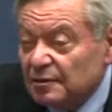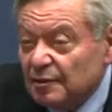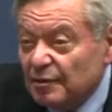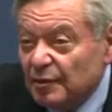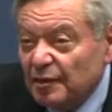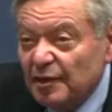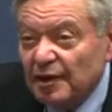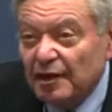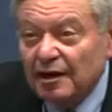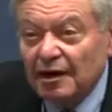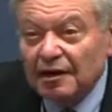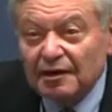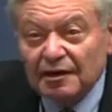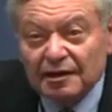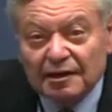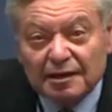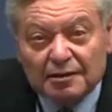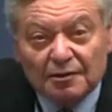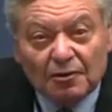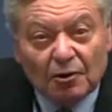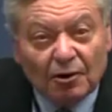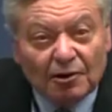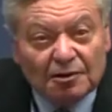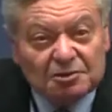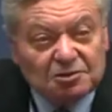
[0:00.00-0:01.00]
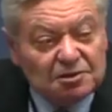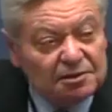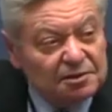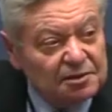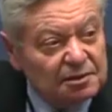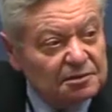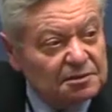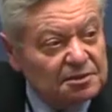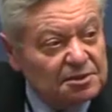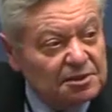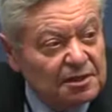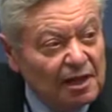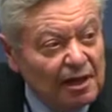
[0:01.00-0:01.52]
They are in the
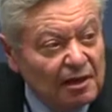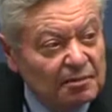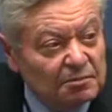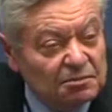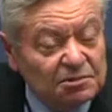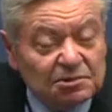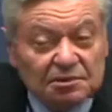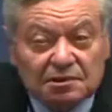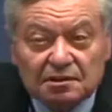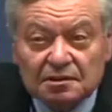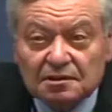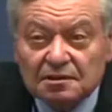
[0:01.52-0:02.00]
horizontal slums.